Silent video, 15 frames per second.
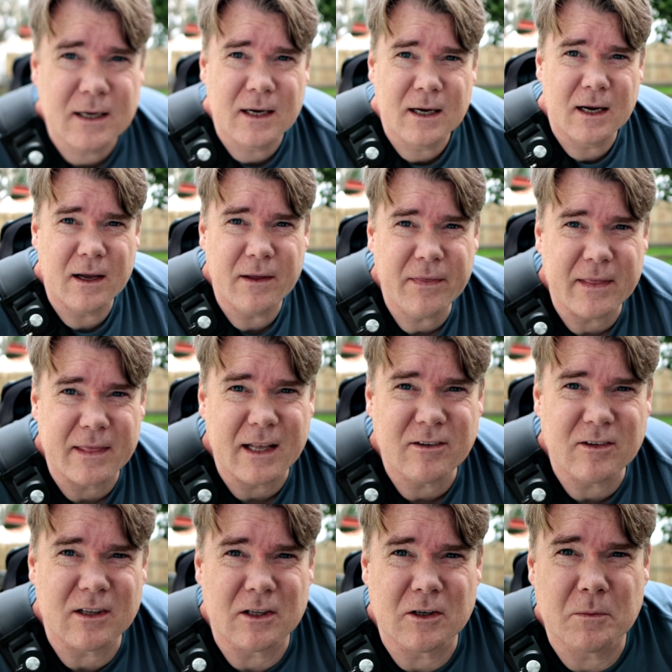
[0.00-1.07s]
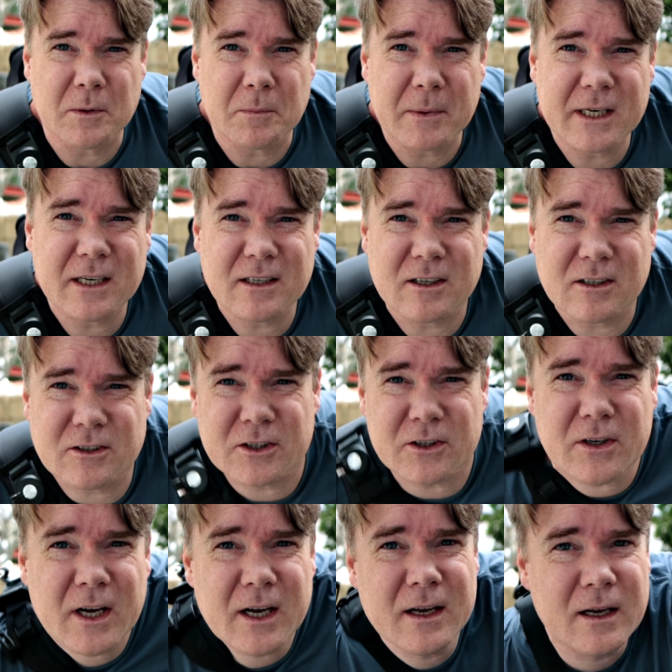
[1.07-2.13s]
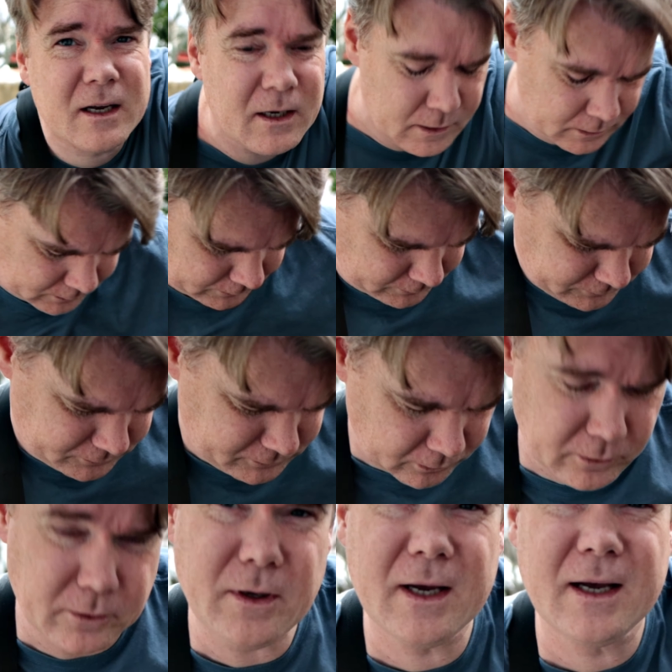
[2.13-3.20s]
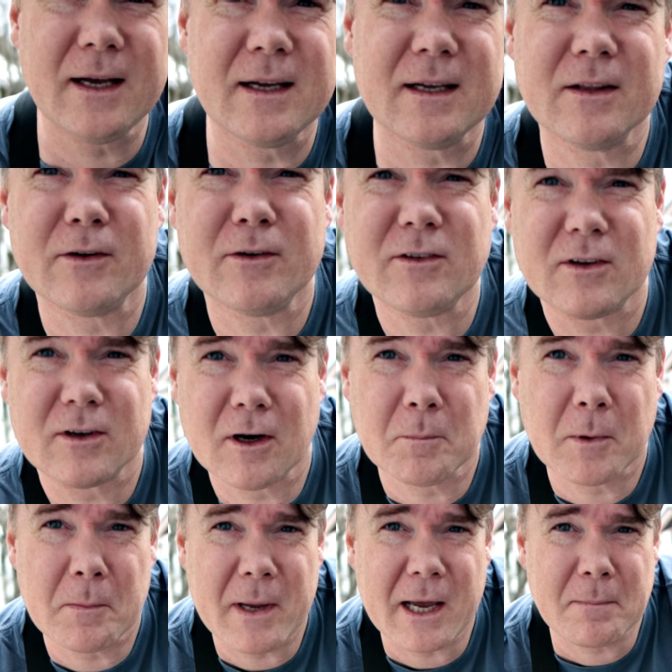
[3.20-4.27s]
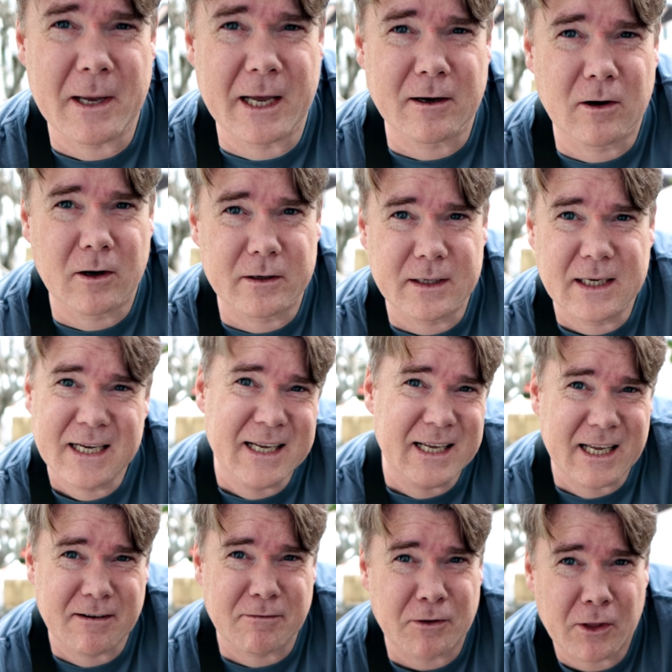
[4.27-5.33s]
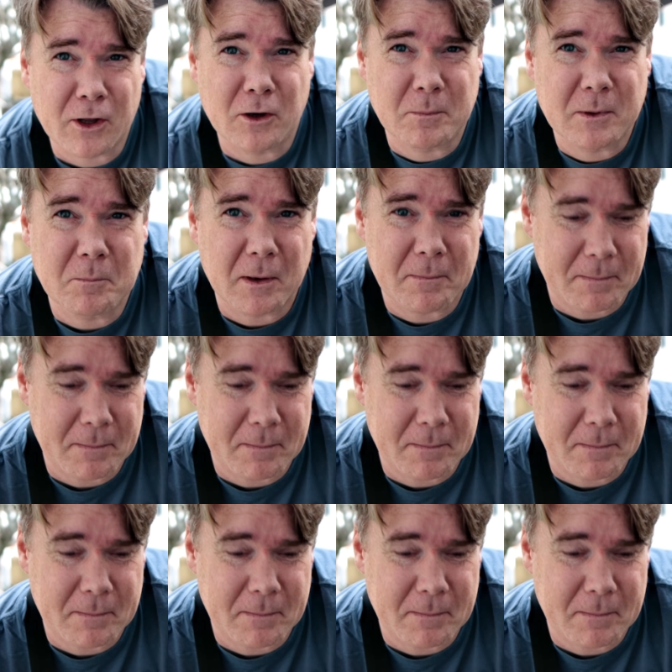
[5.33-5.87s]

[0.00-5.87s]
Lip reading: I think that's a little bit better, don't you? So the reason I got my backpack on, even though I'm in my